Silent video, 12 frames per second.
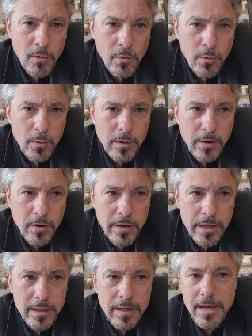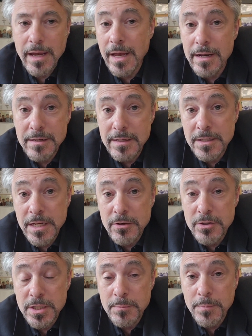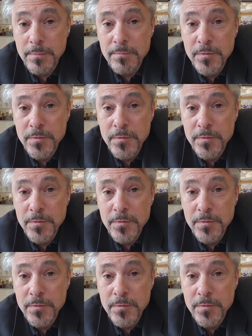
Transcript: oligarchy, and dictatorship